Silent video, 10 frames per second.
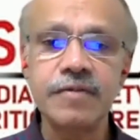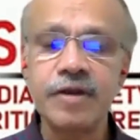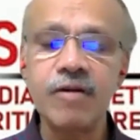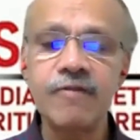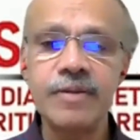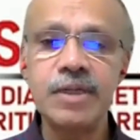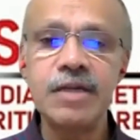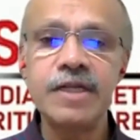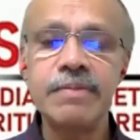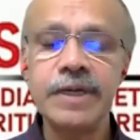And we're all
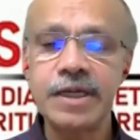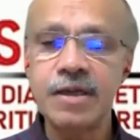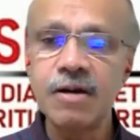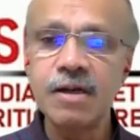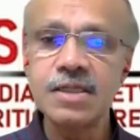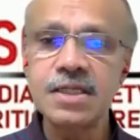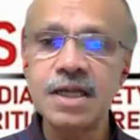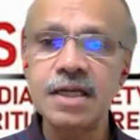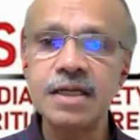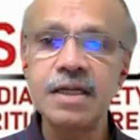familiar with the McConnell
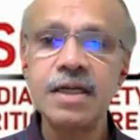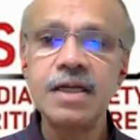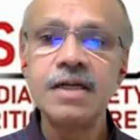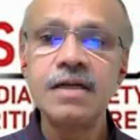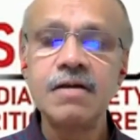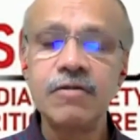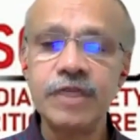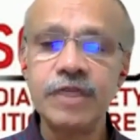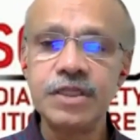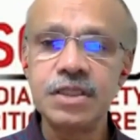sign,
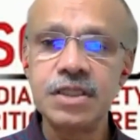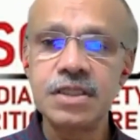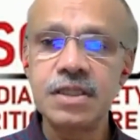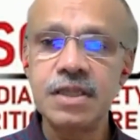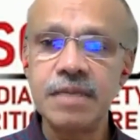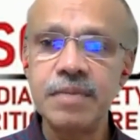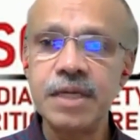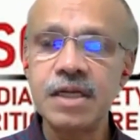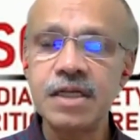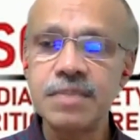which is
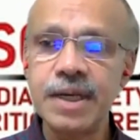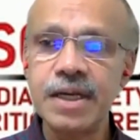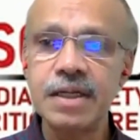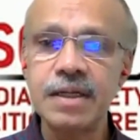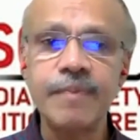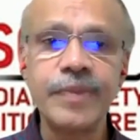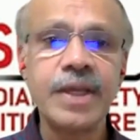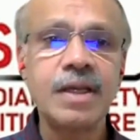apical sparing